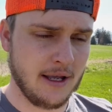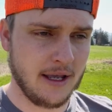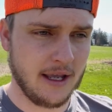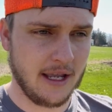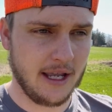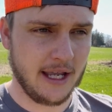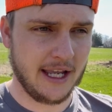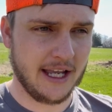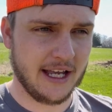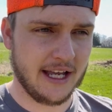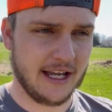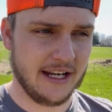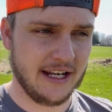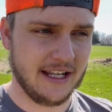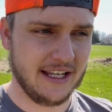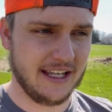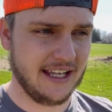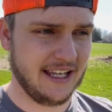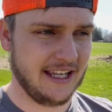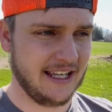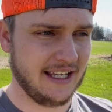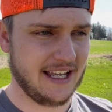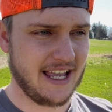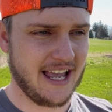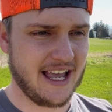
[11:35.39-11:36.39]
And
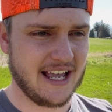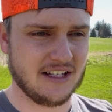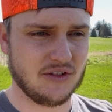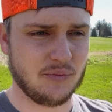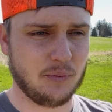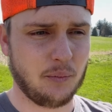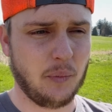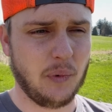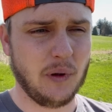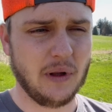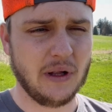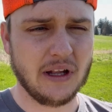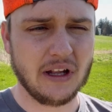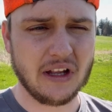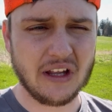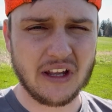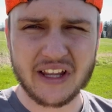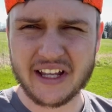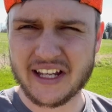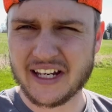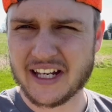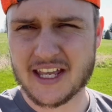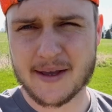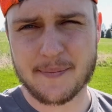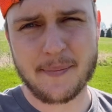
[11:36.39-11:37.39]
it has
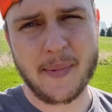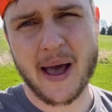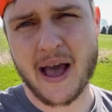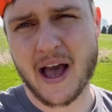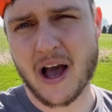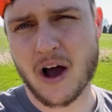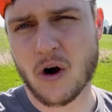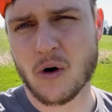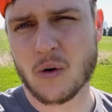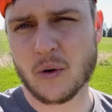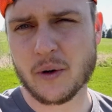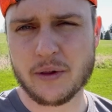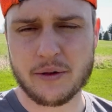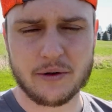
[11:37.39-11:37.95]
plenty of power.